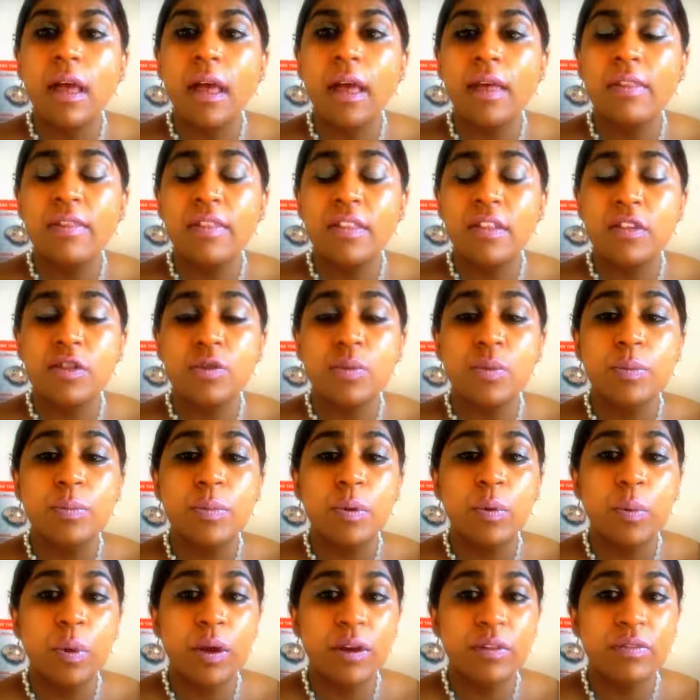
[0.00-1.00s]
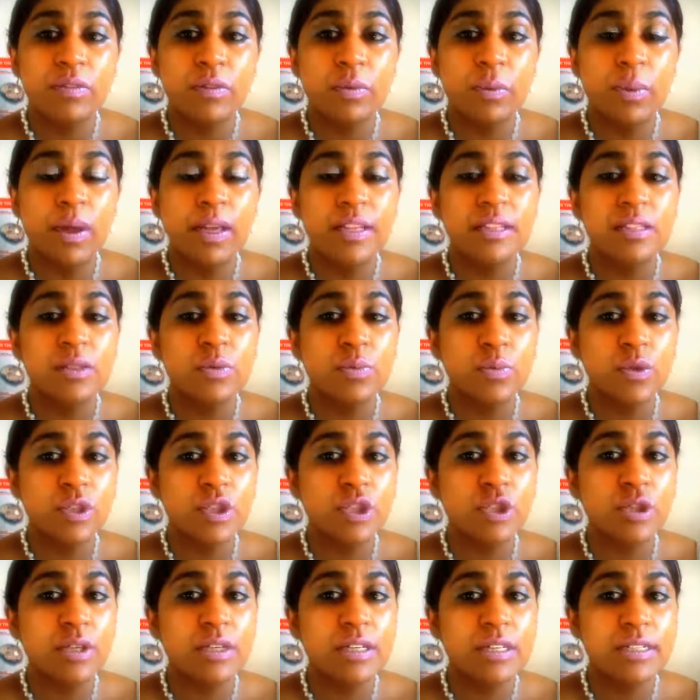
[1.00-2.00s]
And this would be one of the ways in
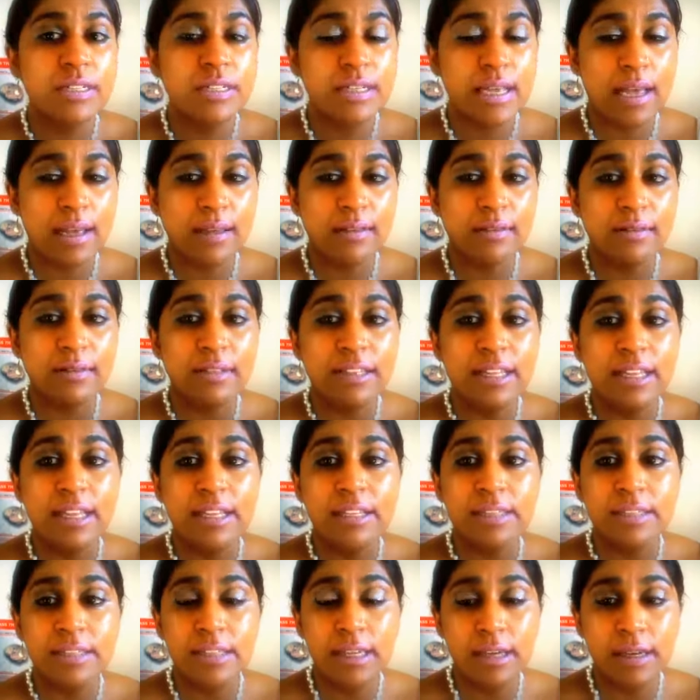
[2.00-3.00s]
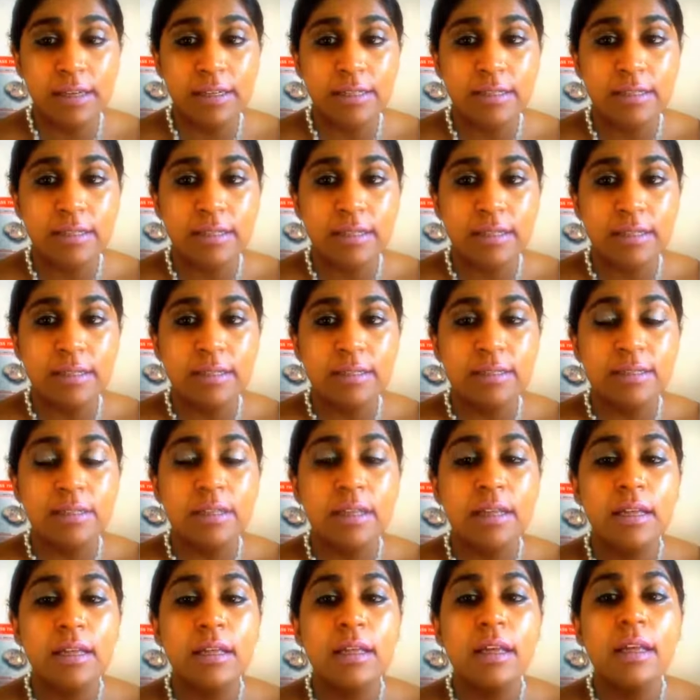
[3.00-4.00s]
which you can tackle the anxieties
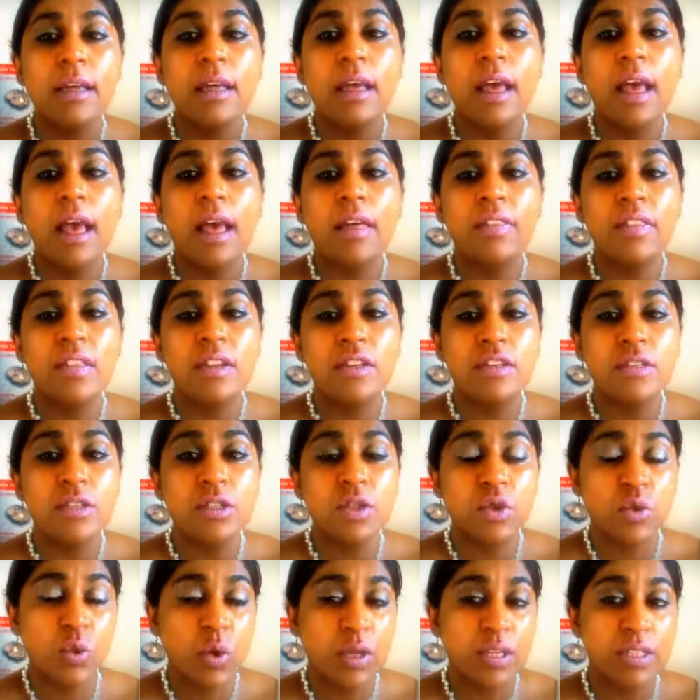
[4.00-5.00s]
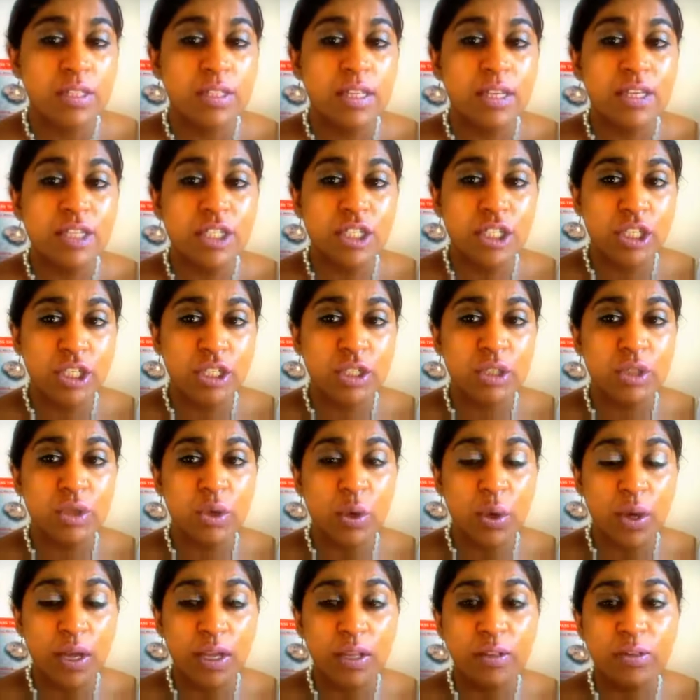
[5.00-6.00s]
and the distress that she's
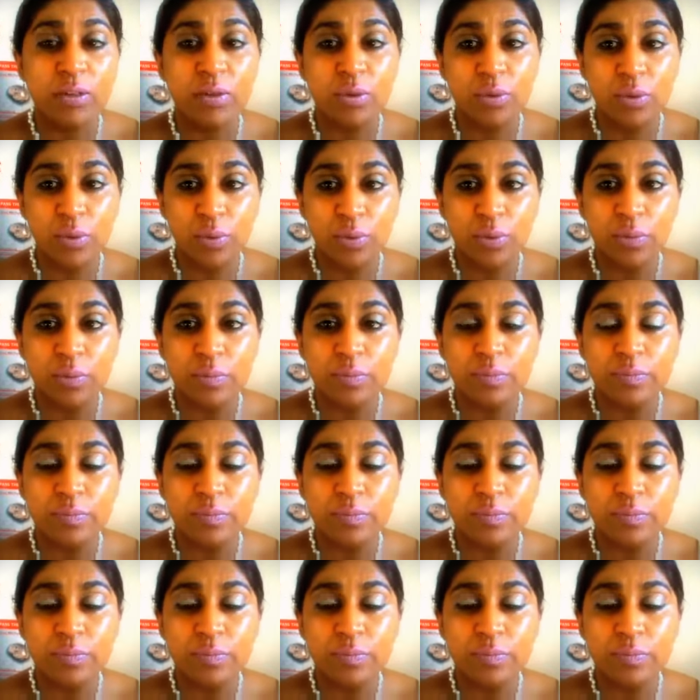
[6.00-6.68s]
going through.